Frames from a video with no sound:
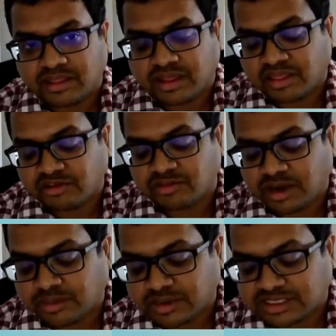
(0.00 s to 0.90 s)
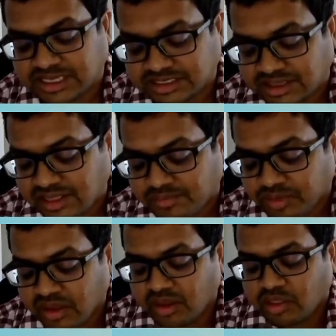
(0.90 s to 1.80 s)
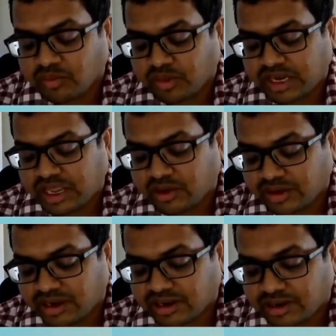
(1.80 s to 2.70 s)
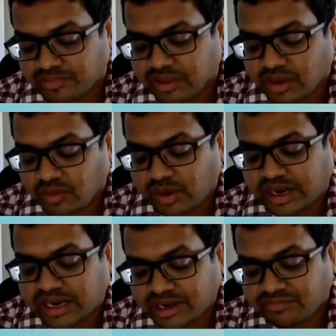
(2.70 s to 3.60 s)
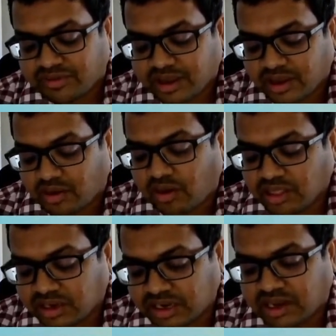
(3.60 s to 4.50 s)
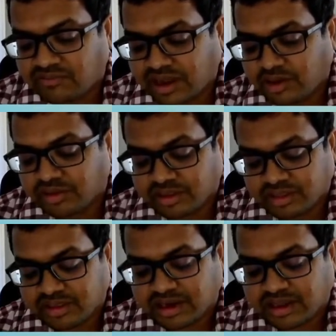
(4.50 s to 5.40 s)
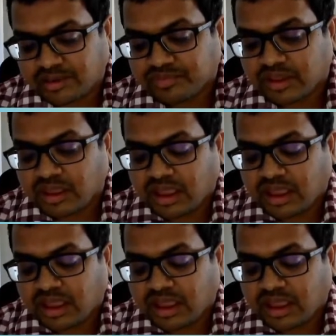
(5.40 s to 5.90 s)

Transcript: This consists of multiple stages. So we take your data, we identify all the null values in this data,